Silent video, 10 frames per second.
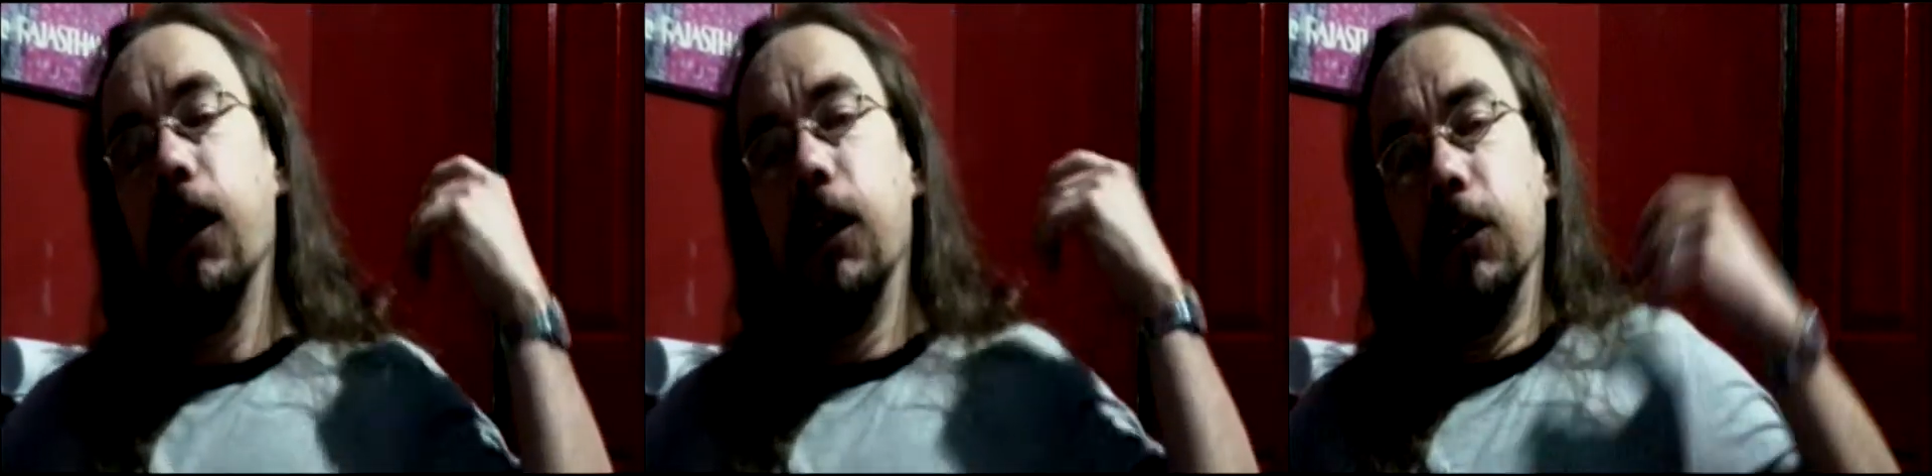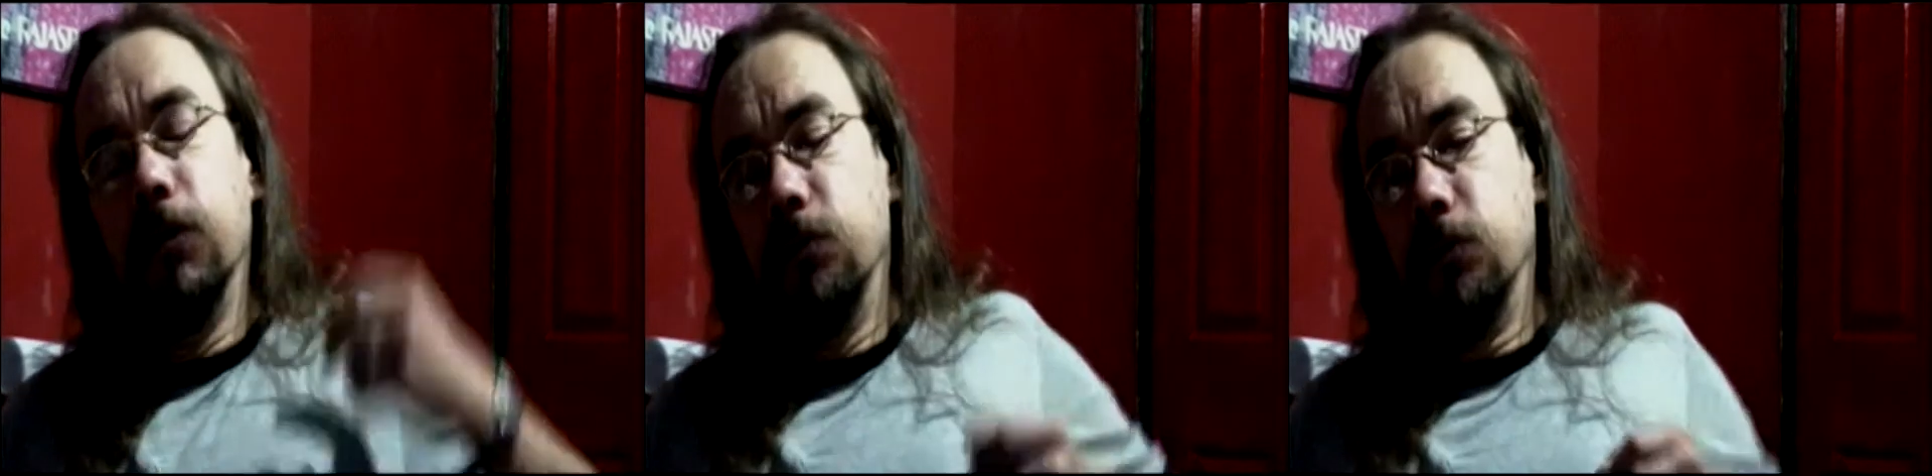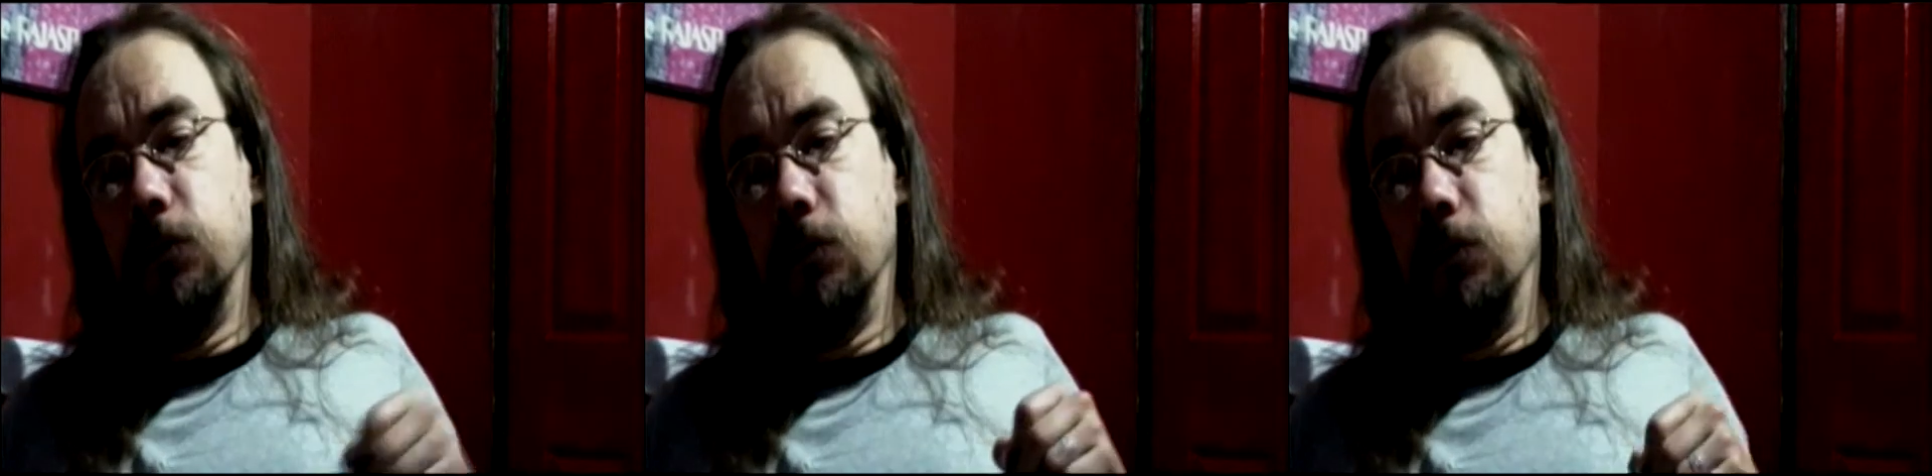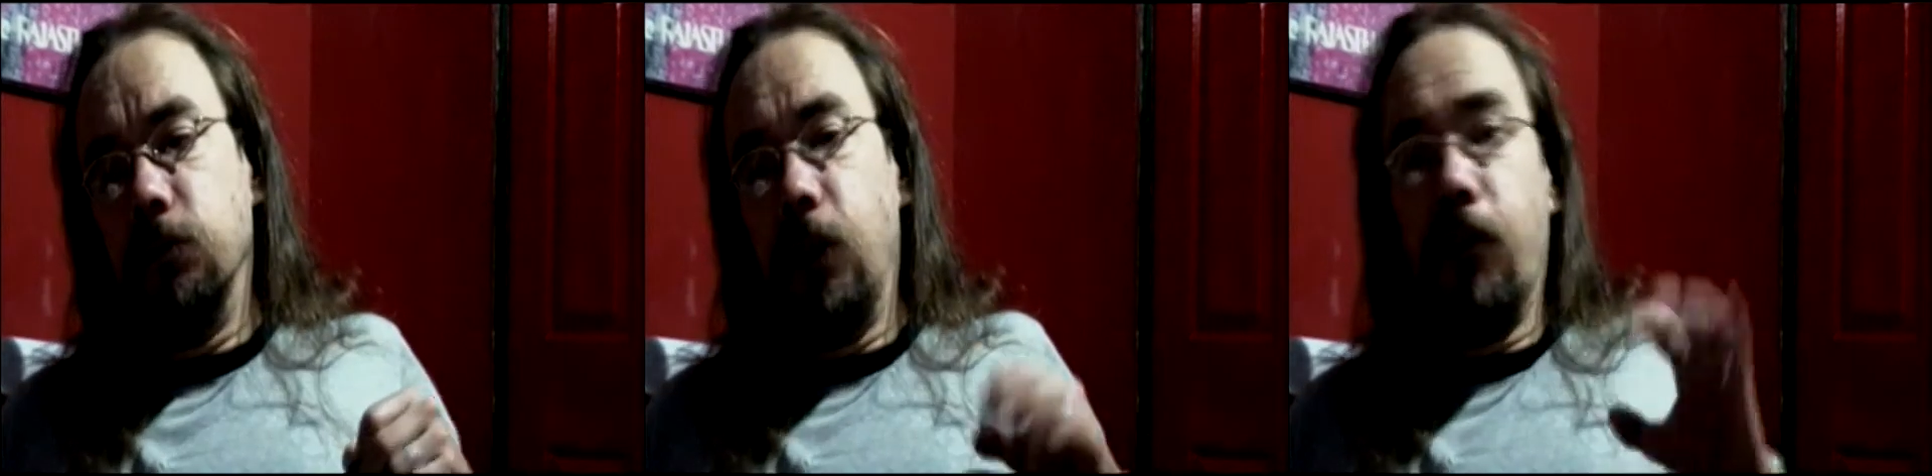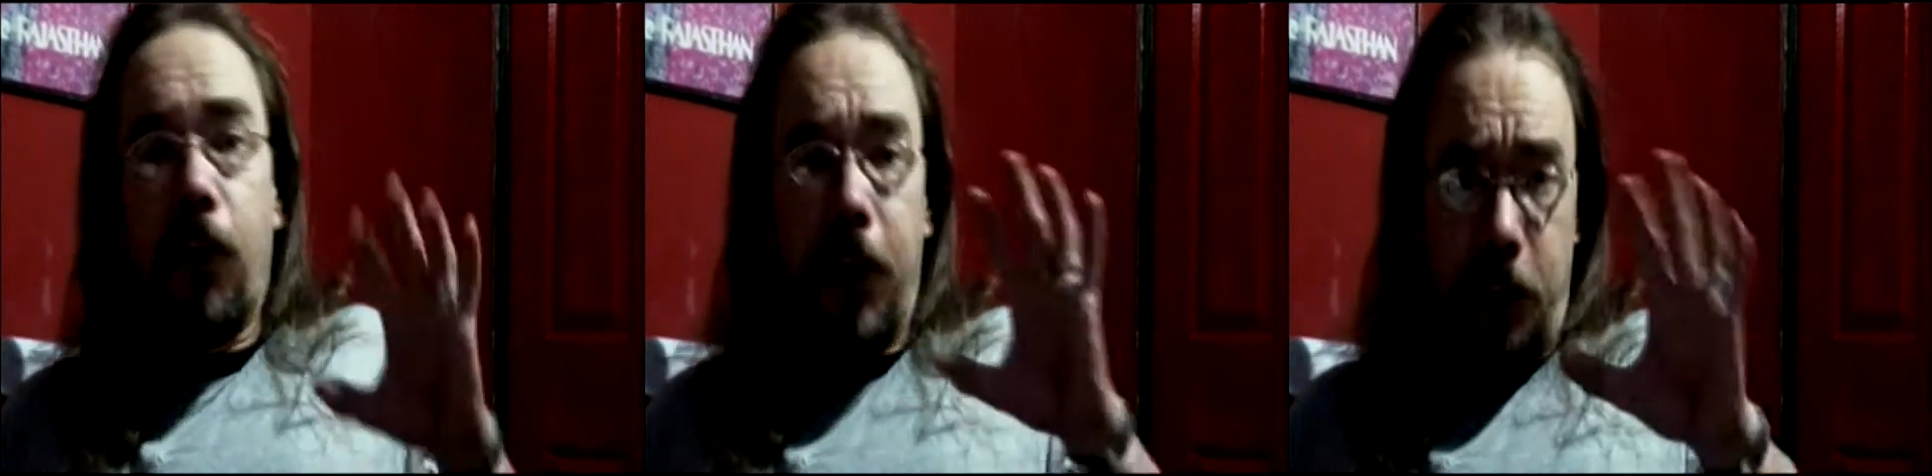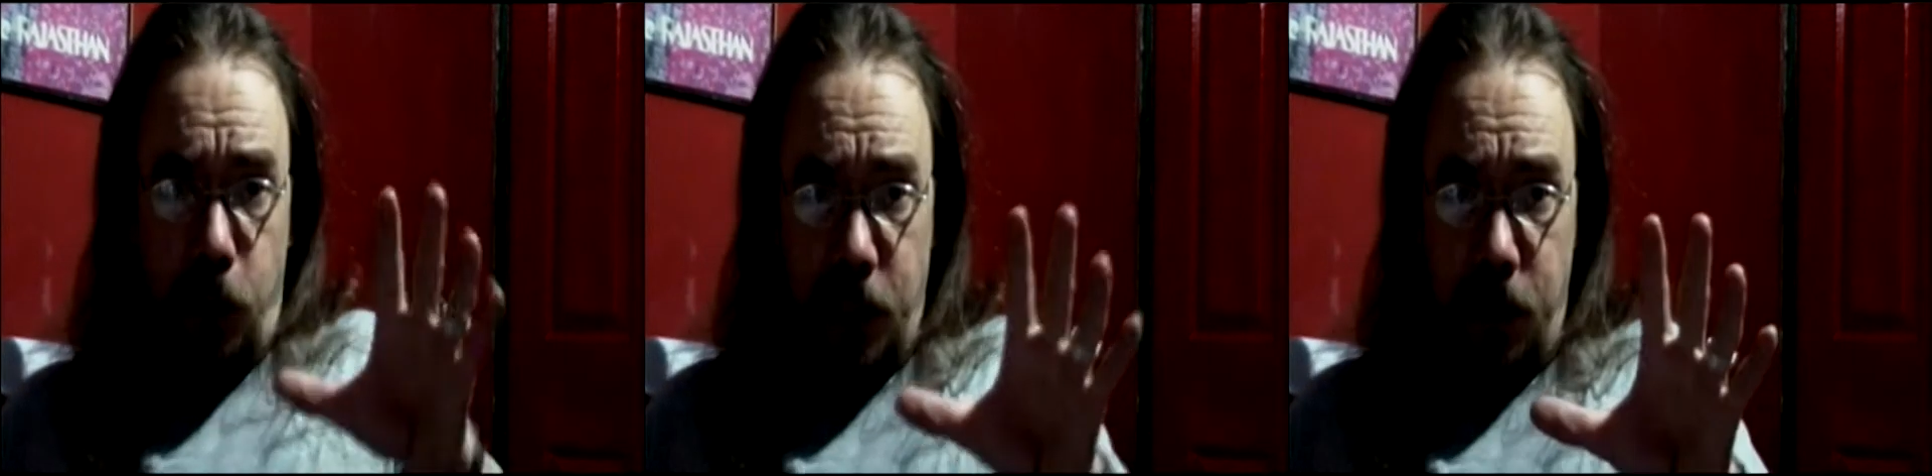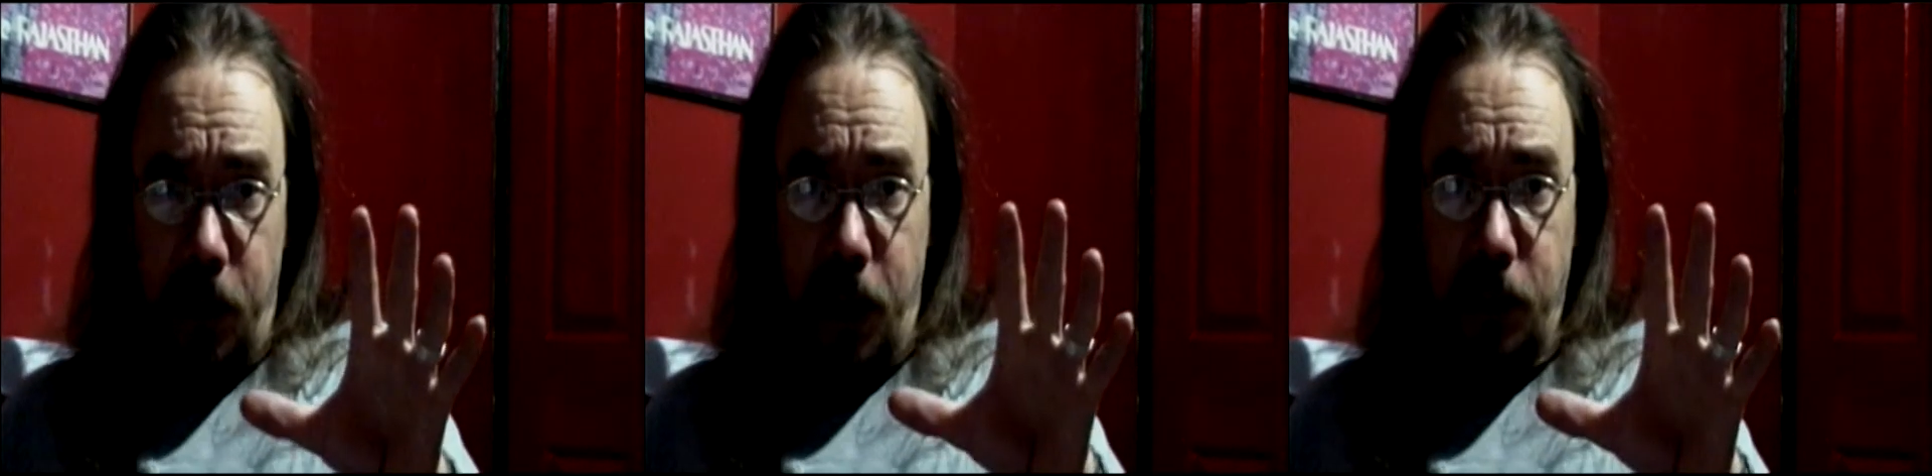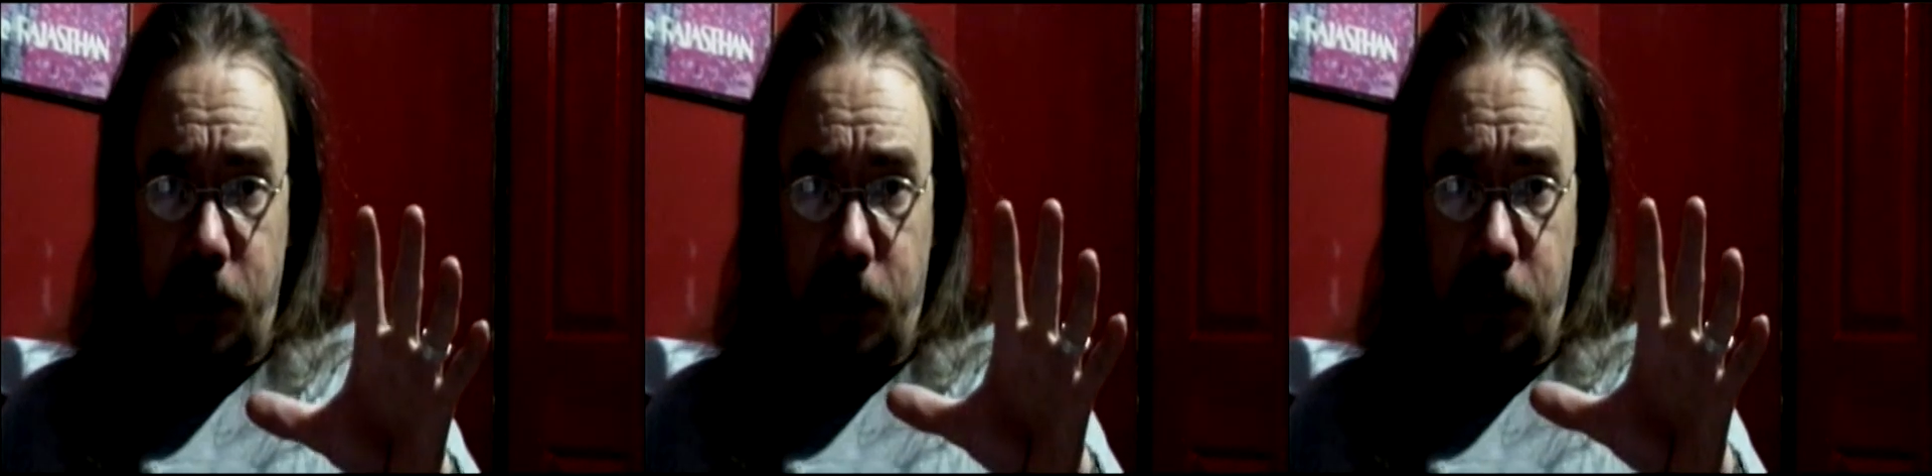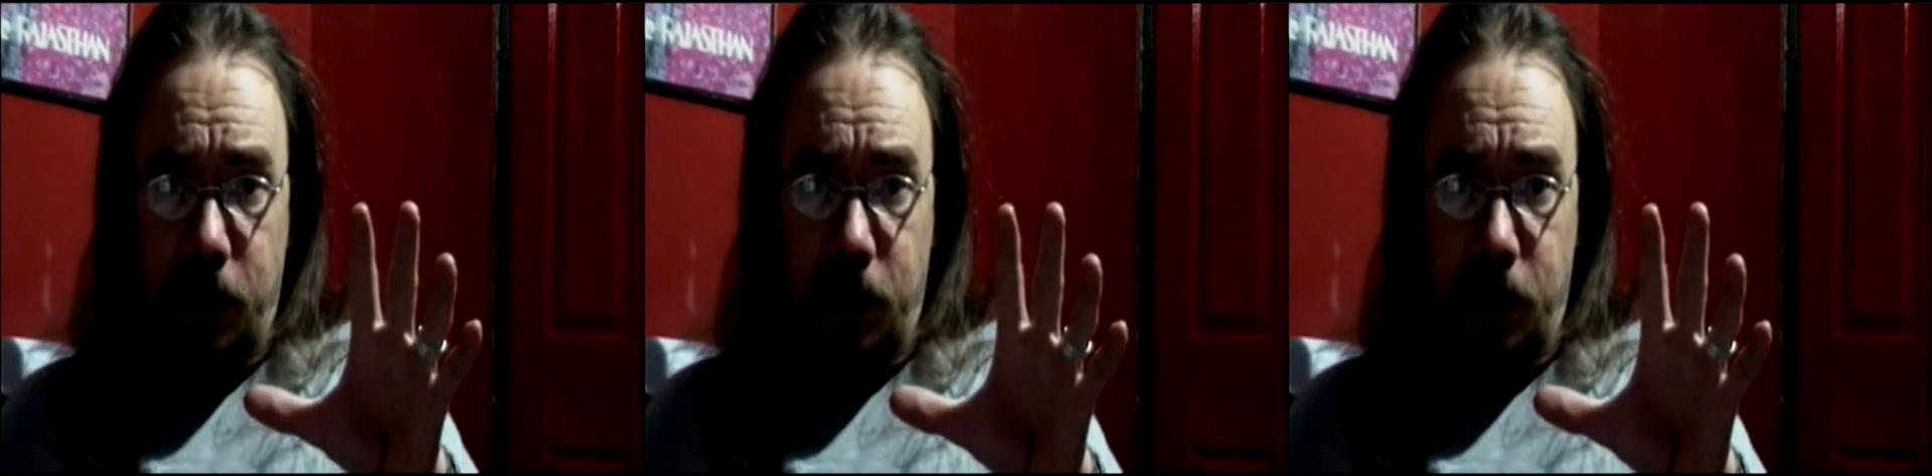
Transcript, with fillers: Um, you've got that 20 minutes